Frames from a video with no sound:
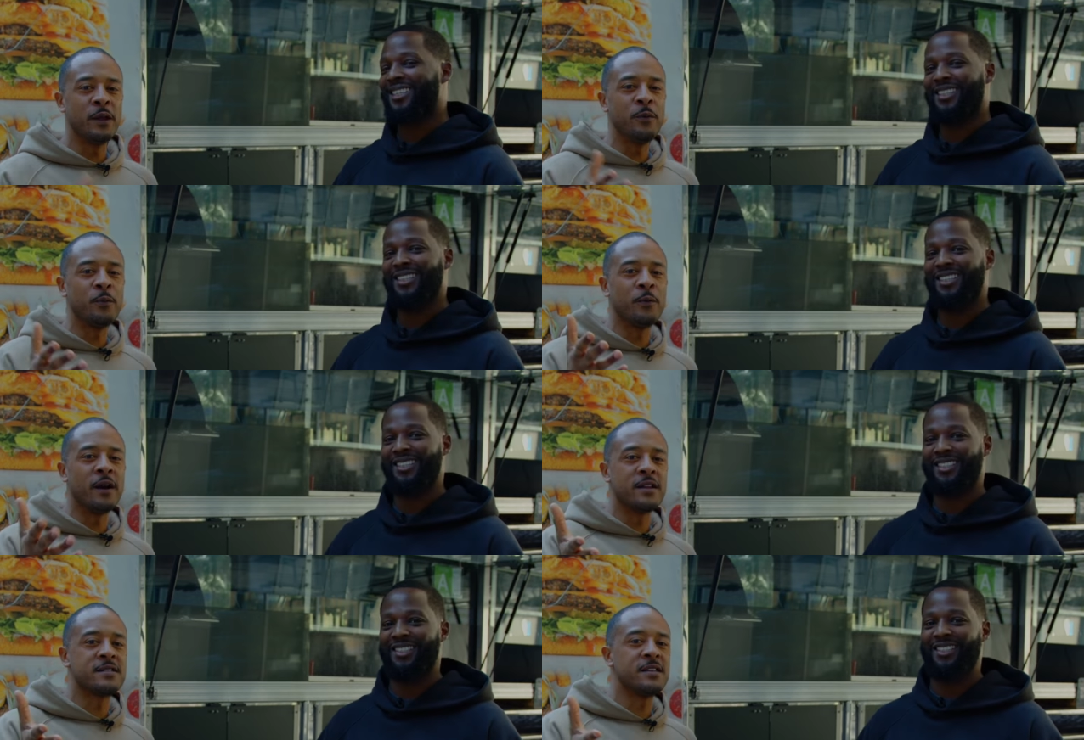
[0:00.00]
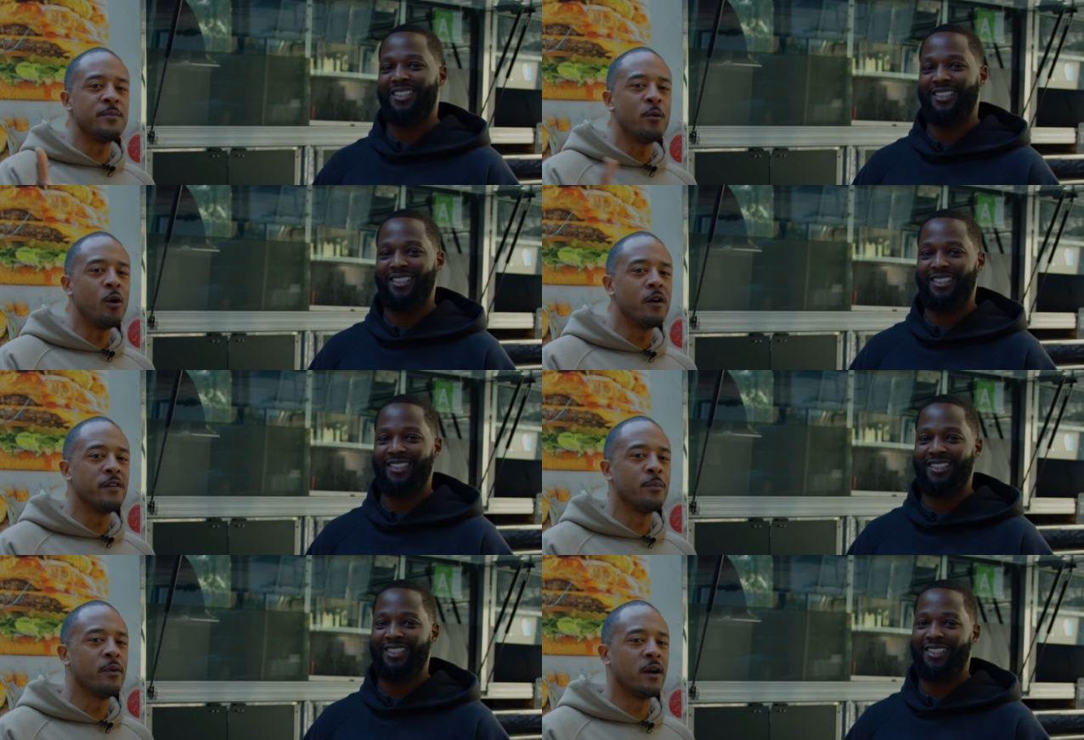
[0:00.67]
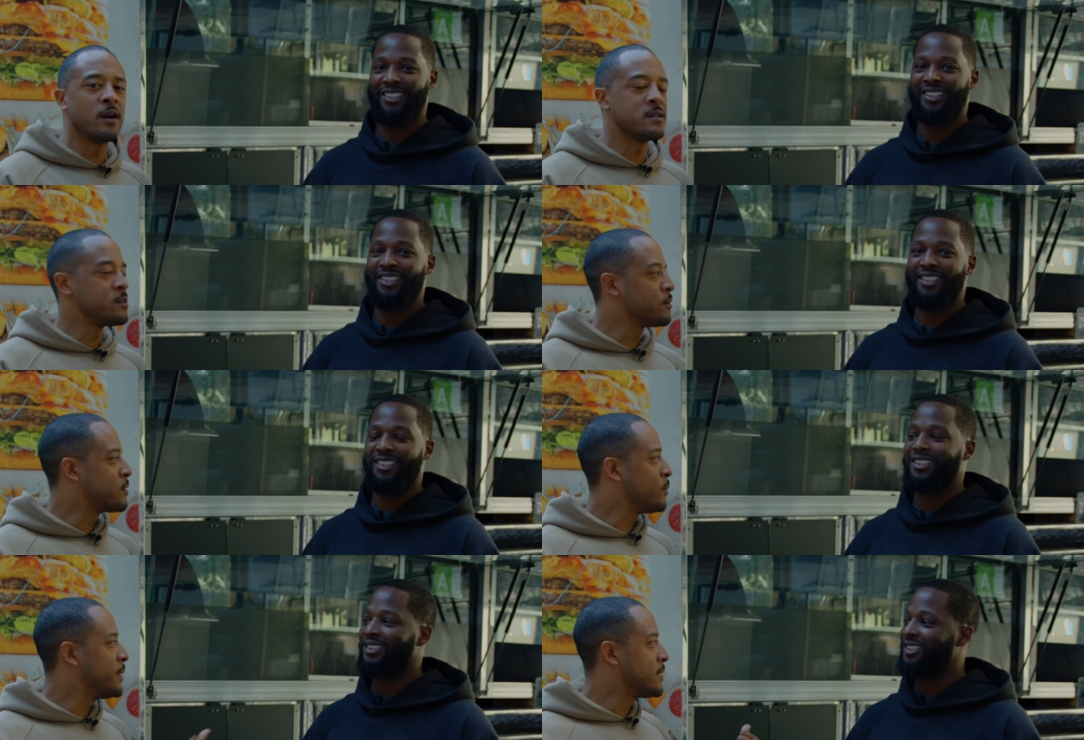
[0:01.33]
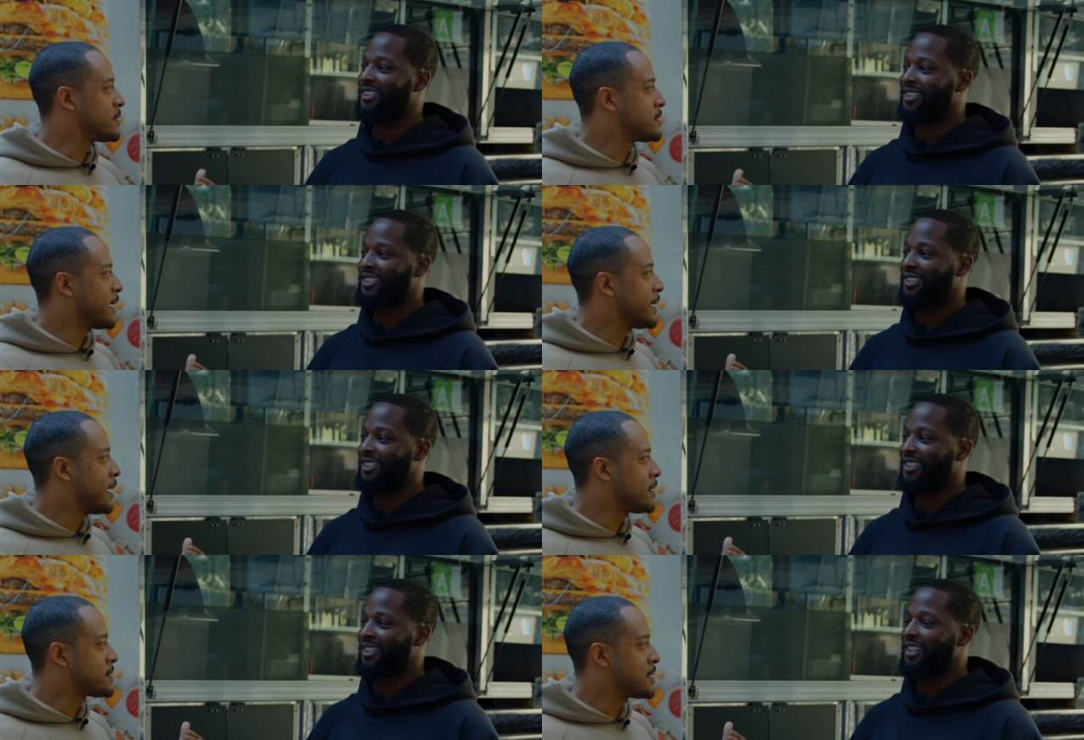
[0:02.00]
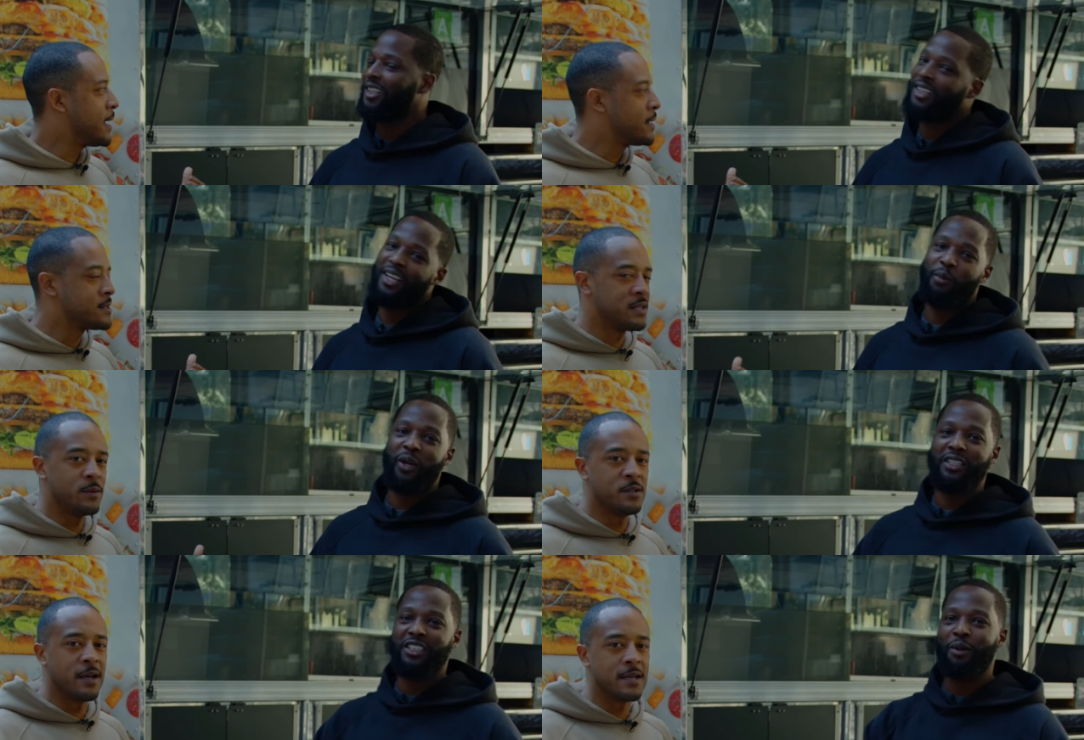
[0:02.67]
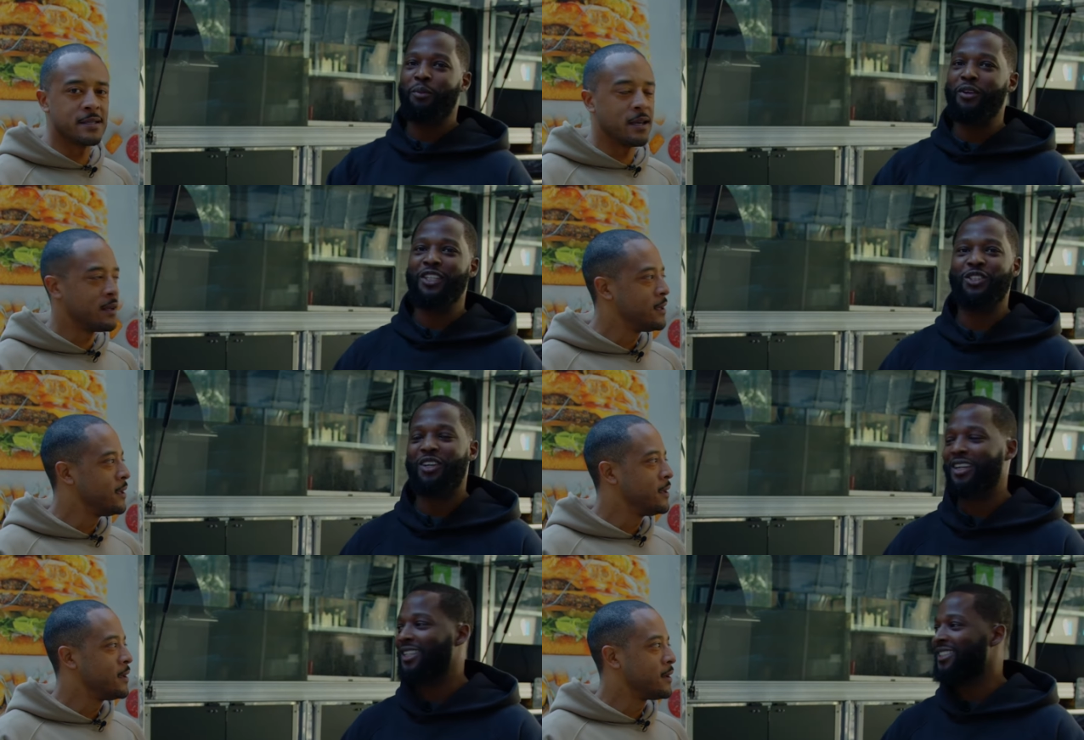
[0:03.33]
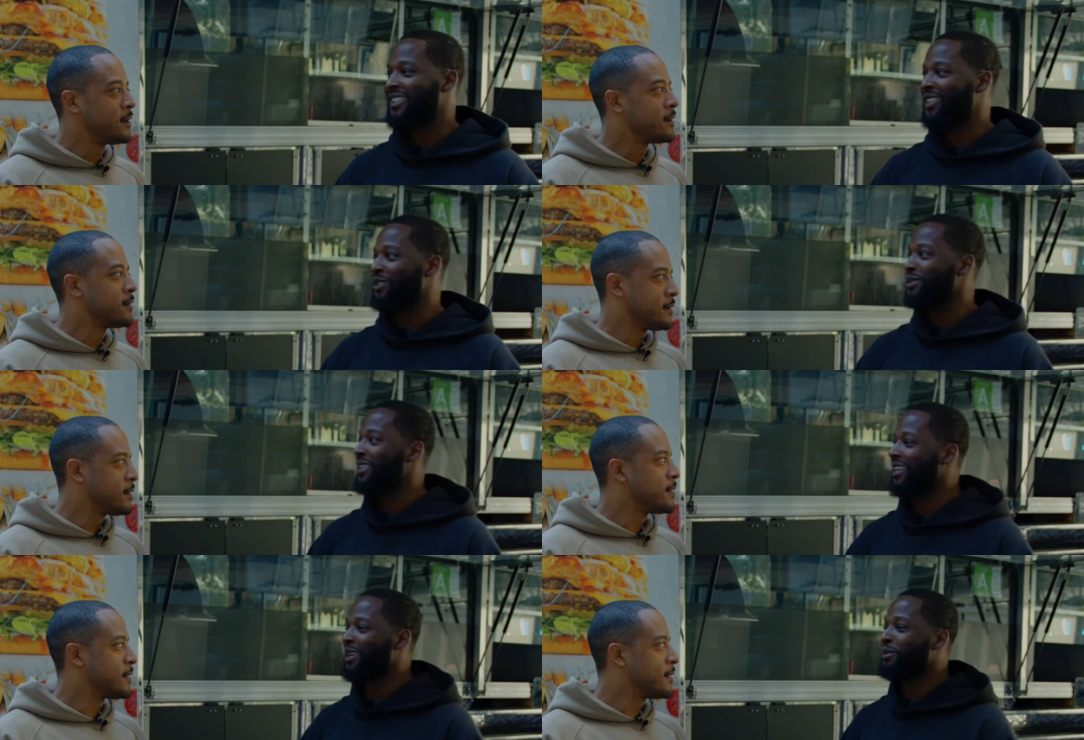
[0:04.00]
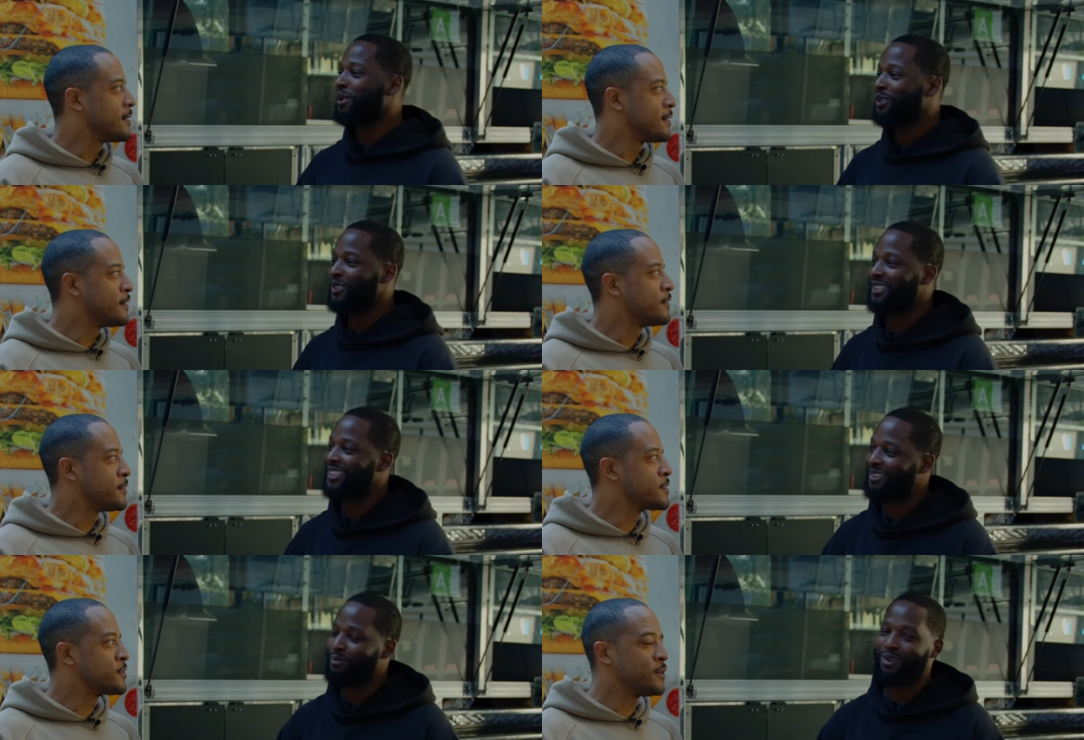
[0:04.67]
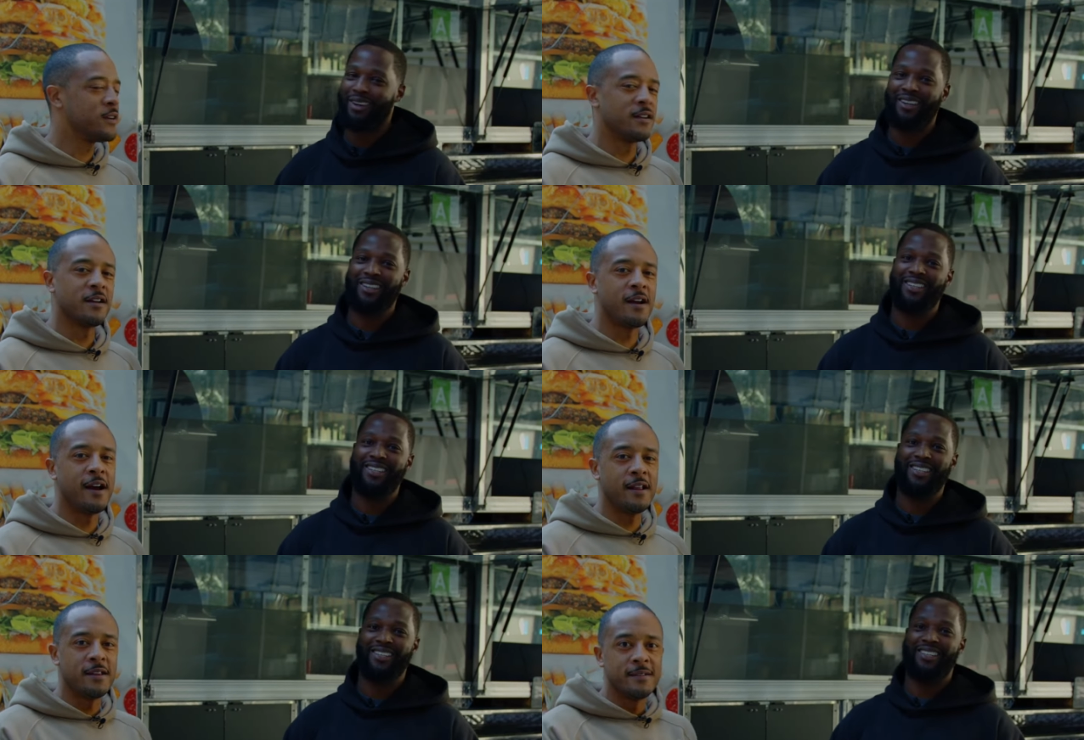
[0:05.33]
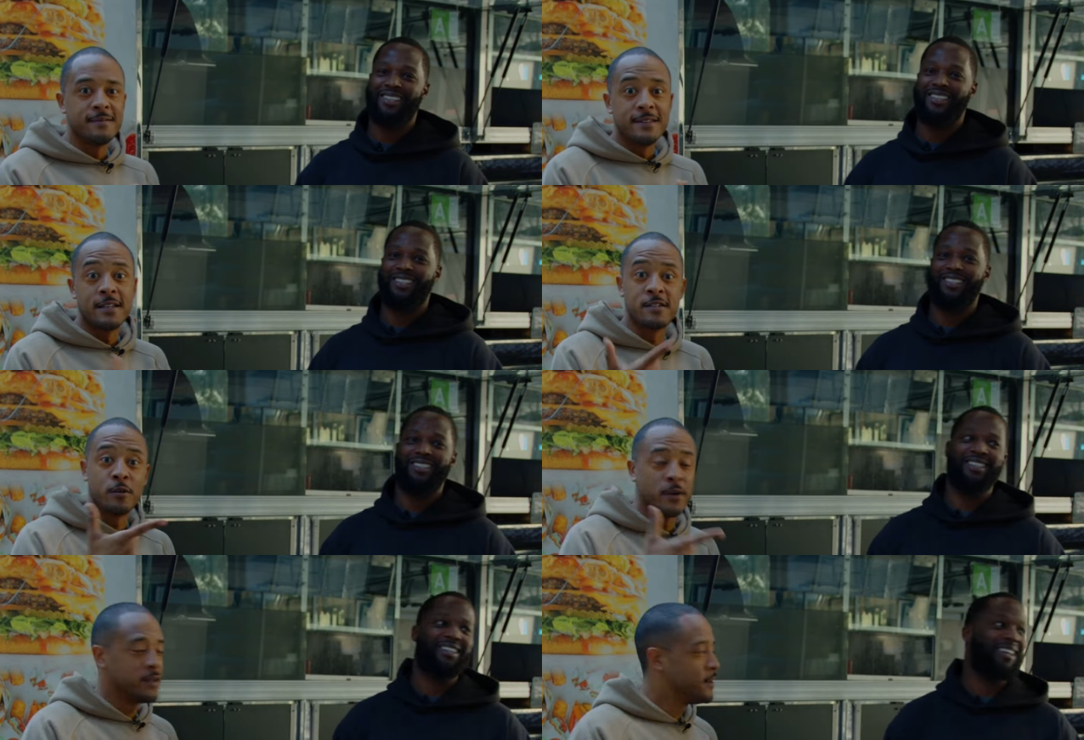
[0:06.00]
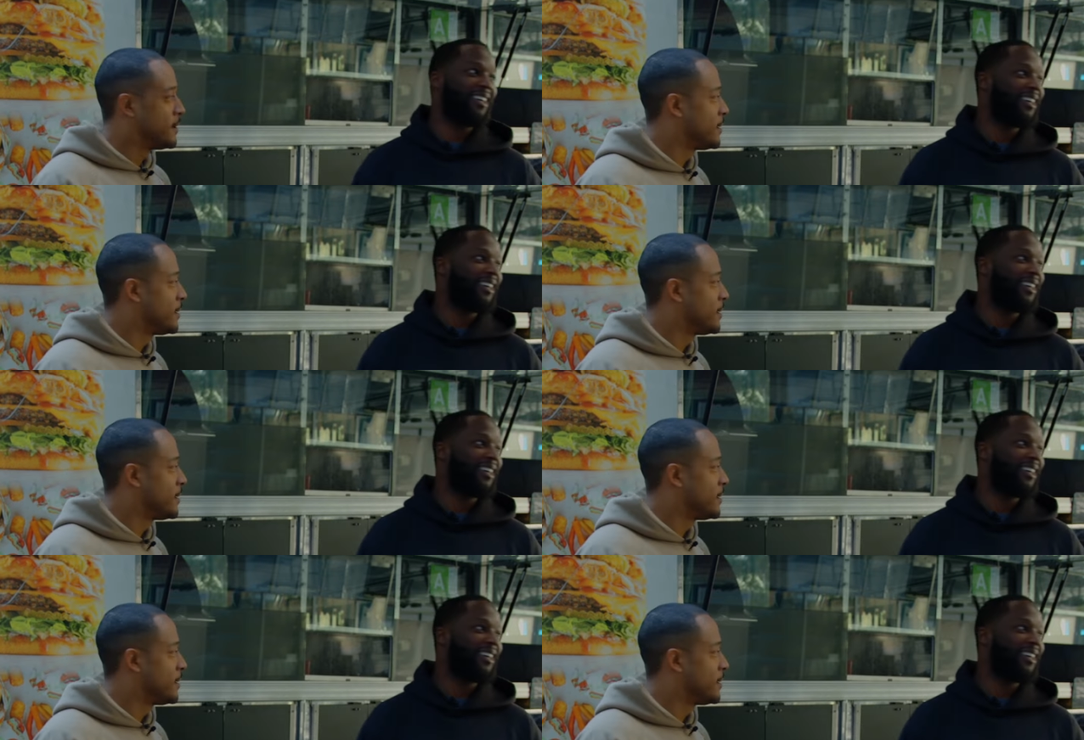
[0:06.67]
Speaker 1: we want to see more of your burger, so could we check it out inside and see what you guys got?
Speaker 2: on the truck and, you know what I'm saying, come closer to For the sure.
Speaker 1: All right, let's do it.